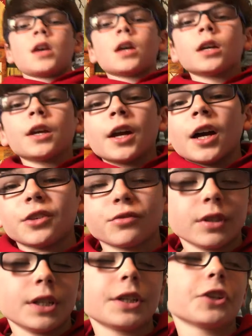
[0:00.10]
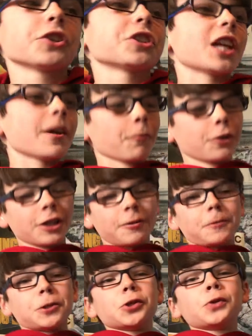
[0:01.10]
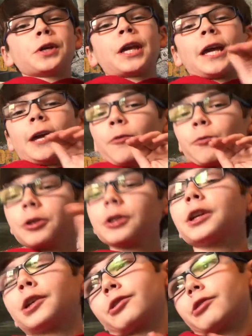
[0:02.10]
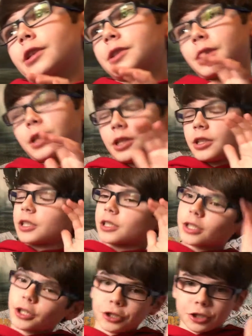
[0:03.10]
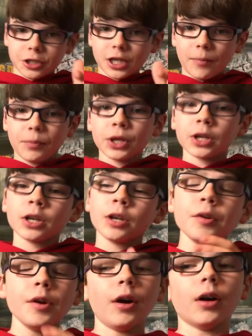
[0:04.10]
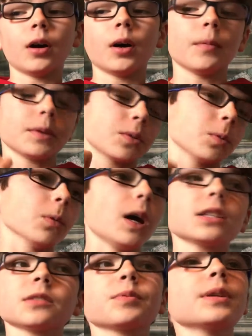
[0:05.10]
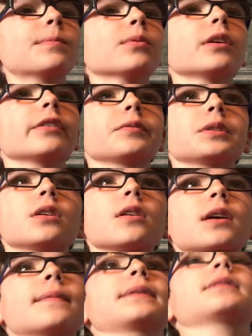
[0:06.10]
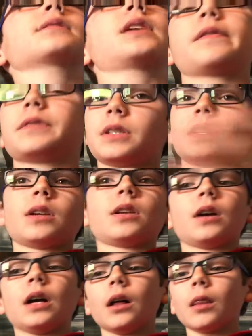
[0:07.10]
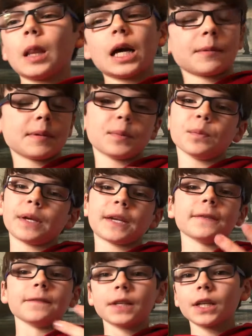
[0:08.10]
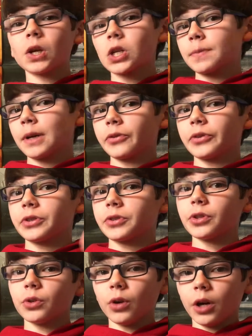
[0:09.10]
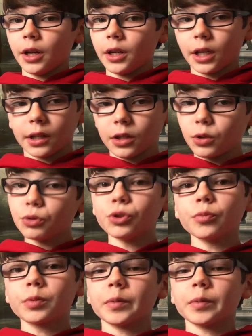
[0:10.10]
Hey guys, Ryan here. Today we're going to be doing a really interesting discussion topic. Um, so lots of people have been talking about this. I've seen a lot of people making videos about this too, like the YouTube